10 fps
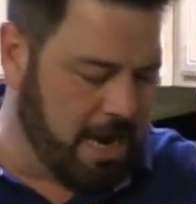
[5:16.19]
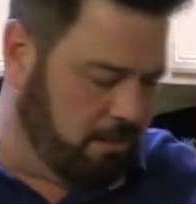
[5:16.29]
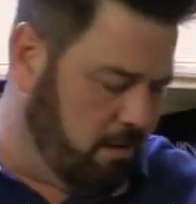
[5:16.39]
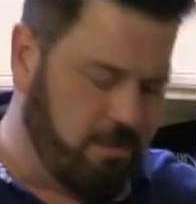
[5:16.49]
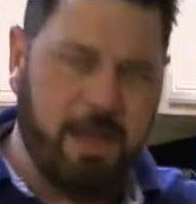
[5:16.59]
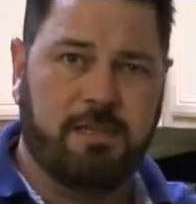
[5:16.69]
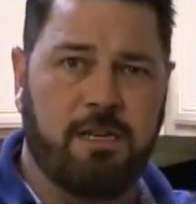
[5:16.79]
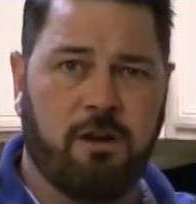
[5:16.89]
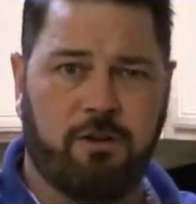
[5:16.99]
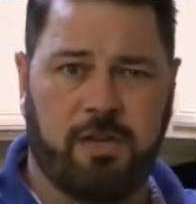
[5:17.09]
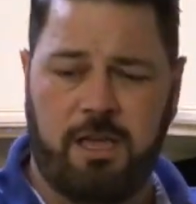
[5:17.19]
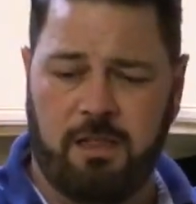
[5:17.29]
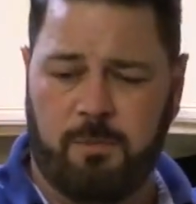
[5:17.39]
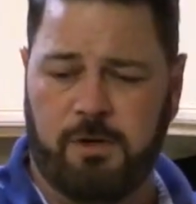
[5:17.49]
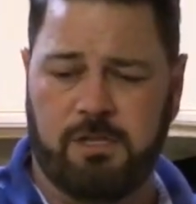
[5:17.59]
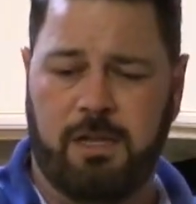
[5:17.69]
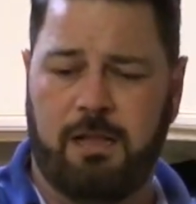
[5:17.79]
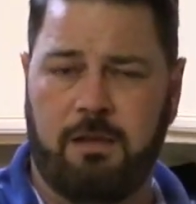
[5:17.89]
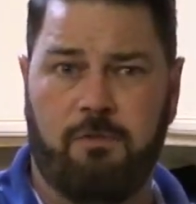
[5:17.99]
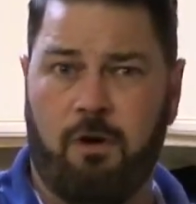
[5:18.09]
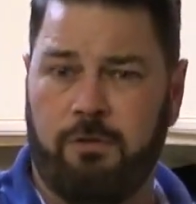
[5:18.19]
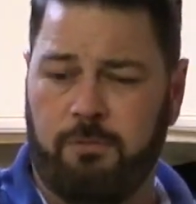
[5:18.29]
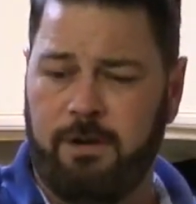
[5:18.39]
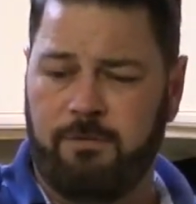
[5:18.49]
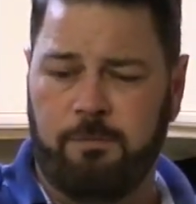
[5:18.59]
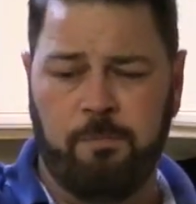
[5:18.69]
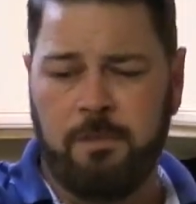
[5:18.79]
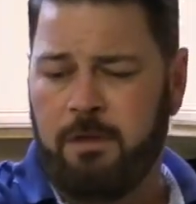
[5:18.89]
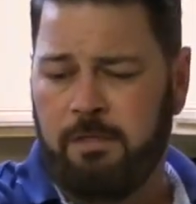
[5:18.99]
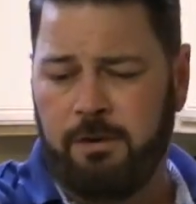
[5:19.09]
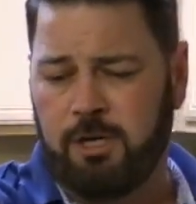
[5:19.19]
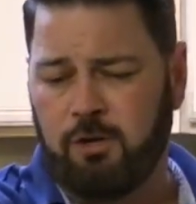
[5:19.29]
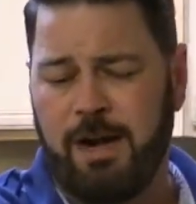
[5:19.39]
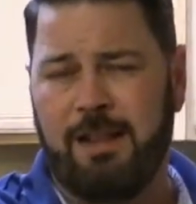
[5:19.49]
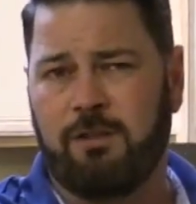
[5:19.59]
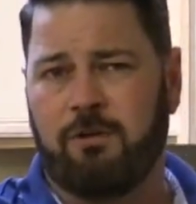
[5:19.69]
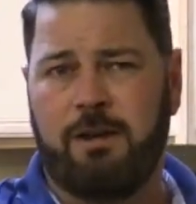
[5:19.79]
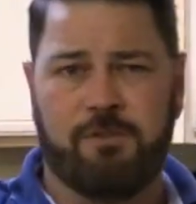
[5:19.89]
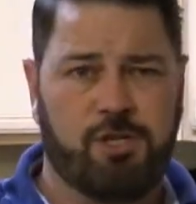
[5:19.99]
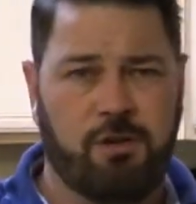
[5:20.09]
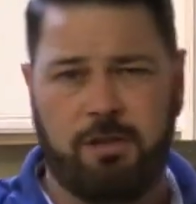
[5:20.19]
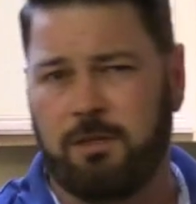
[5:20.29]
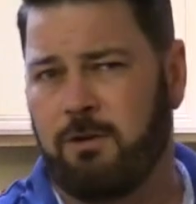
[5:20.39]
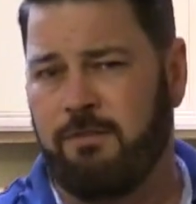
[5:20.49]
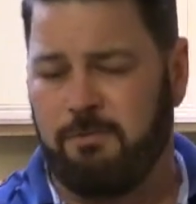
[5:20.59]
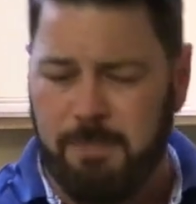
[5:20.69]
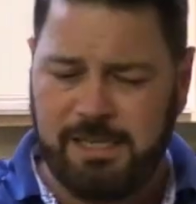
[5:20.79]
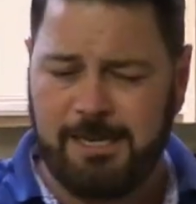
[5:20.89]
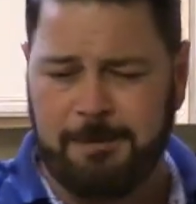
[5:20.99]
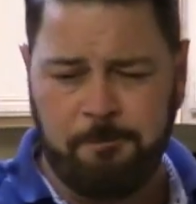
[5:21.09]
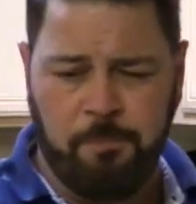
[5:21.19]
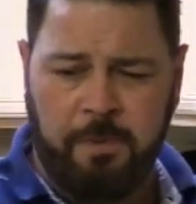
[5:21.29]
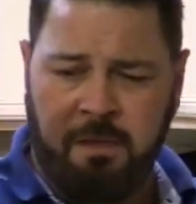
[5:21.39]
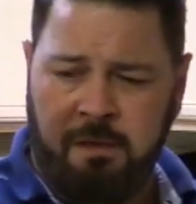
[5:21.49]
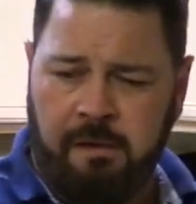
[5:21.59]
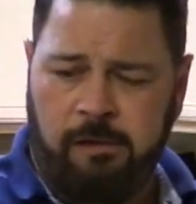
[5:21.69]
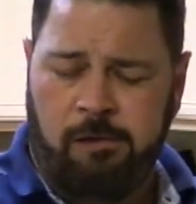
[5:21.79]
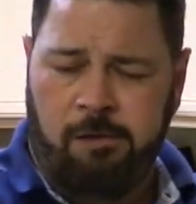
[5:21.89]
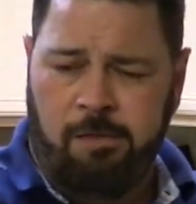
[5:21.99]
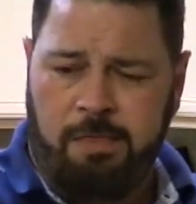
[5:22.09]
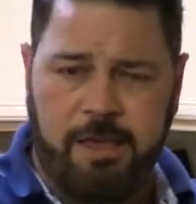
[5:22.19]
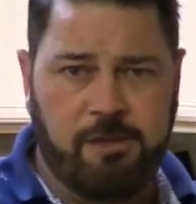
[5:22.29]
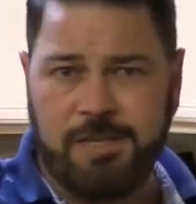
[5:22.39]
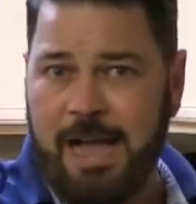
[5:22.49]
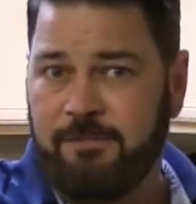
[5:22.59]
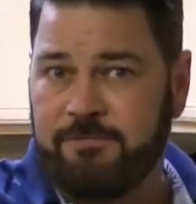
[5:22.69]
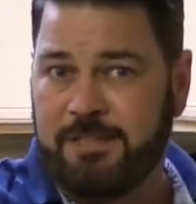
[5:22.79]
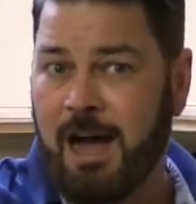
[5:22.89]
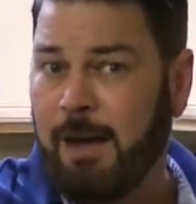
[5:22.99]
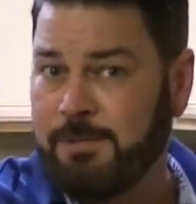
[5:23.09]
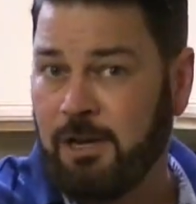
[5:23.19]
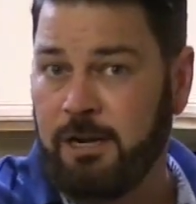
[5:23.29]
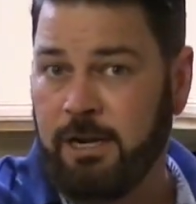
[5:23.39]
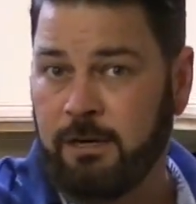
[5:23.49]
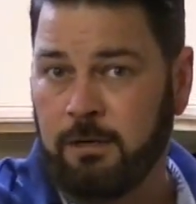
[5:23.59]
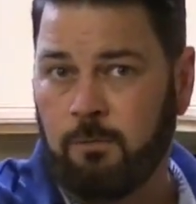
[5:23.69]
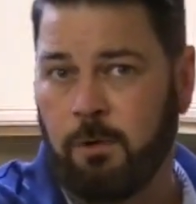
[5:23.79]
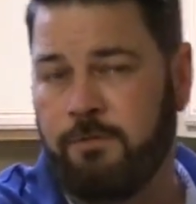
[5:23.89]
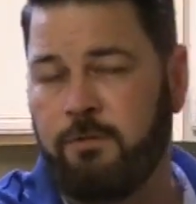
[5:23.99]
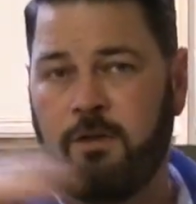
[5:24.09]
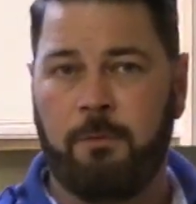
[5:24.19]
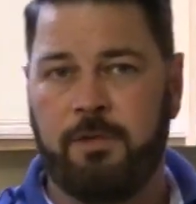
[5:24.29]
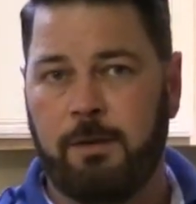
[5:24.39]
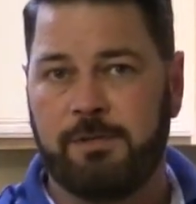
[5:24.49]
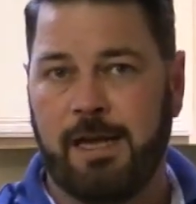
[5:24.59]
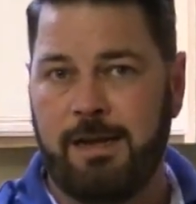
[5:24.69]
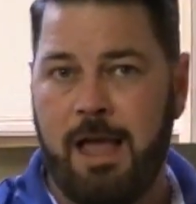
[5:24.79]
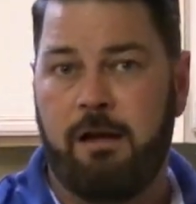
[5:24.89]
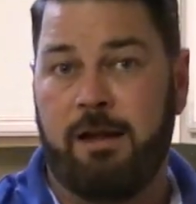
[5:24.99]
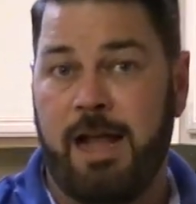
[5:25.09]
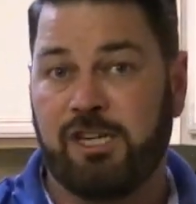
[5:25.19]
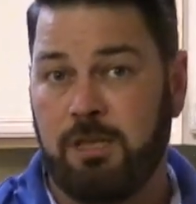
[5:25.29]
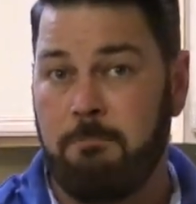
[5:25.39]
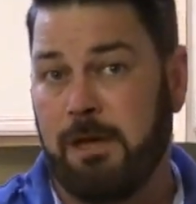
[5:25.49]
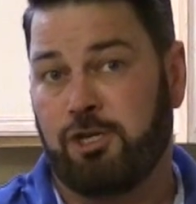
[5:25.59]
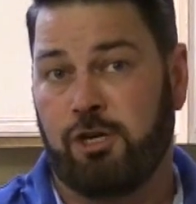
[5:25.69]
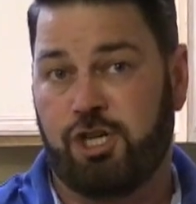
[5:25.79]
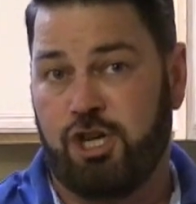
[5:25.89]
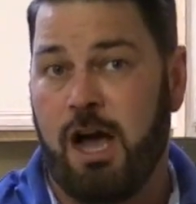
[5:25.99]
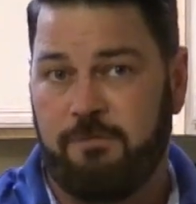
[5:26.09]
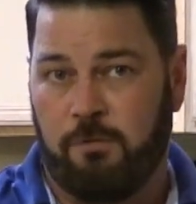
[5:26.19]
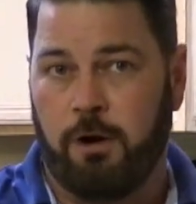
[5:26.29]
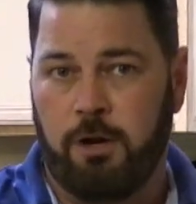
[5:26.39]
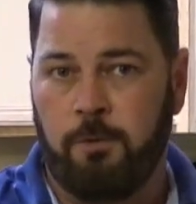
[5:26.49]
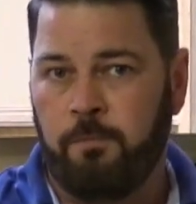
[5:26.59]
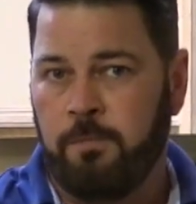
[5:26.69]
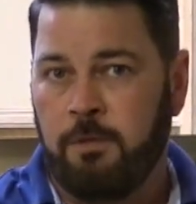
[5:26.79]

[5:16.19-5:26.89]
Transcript: I love the 1800 tequila personally. I love all 3 of them. They're great. They're great for shooting. They're great for mixing. They used to have tops on here where if you thumped it upside down, it actually measured a shot for you.